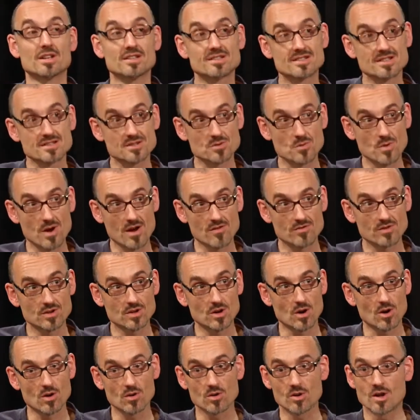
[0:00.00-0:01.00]
is aware of the
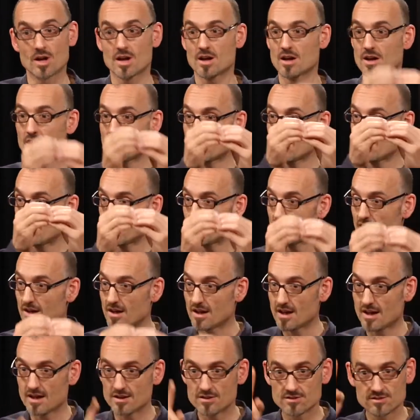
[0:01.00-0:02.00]
goal.
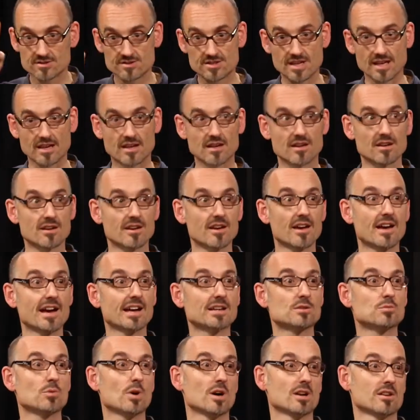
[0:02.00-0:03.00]
Tick, Act
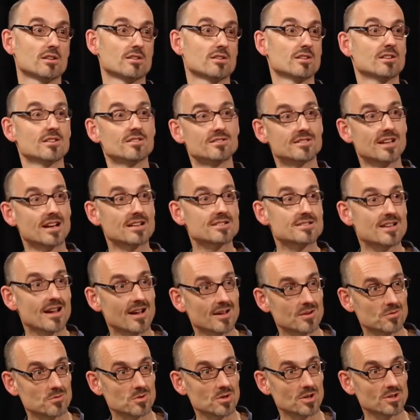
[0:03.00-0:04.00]
1. Right. That's how it
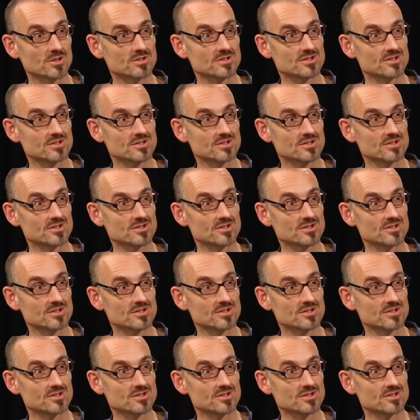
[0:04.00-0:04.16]
works.